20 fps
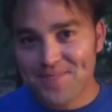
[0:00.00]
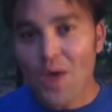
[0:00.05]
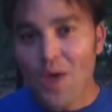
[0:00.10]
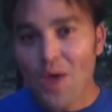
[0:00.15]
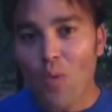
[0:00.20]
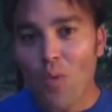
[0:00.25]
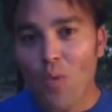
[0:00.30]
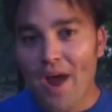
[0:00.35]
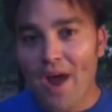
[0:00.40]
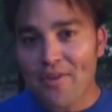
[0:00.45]

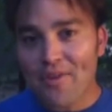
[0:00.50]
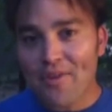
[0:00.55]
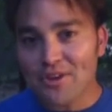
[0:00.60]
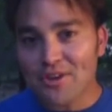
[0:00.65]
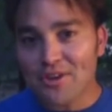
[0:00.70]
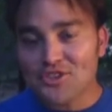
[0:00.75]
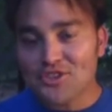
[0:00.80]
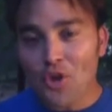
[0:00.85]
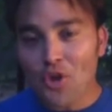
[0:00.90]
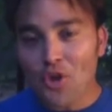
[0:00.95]
why there are
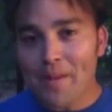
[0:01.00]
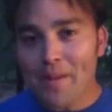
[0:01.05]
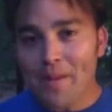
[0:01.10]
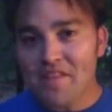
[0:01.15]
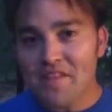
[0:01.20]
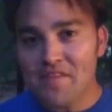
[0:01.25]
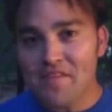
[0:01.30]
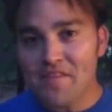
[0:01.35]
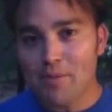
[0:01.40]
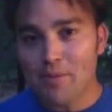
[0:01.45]
so many
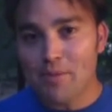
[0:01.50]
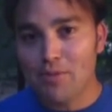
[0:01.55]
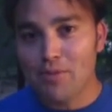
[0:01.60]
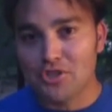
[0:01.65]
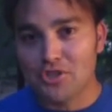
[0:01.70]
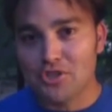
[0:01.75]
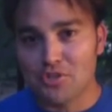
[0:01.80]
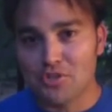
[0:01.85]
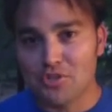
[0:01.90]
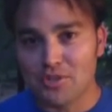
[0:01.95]
female
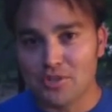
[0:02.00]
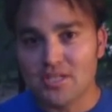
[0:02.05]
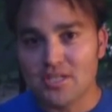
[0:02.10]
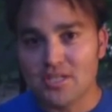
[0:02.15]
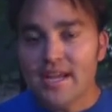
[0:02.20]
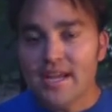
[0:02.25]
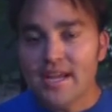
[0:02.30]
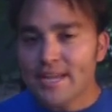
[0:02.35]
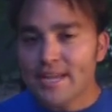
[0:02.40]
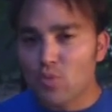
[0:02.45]
booktubers
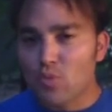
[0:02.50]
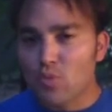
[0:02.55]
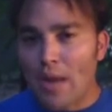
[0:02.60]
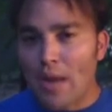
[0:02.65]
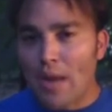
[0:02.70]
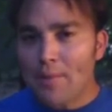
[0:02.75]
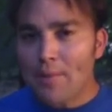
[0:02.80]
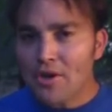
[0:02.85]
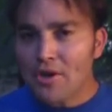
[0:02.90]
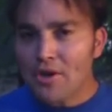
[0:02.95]
is what
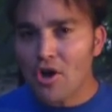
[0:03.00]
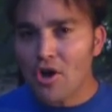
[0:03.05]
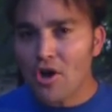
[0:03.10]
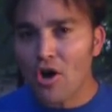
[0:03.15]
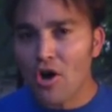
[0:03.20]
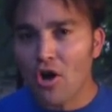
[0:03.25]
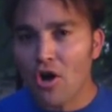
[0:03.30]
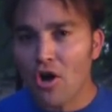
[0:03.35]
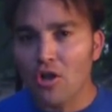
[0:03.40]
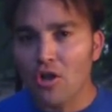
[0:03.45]
I'm going to
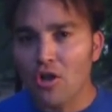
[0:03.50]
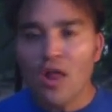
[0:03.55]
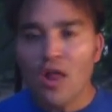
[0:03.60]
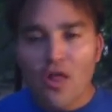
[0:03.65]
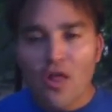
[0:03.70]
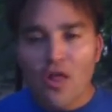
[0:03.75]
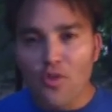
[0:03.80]
call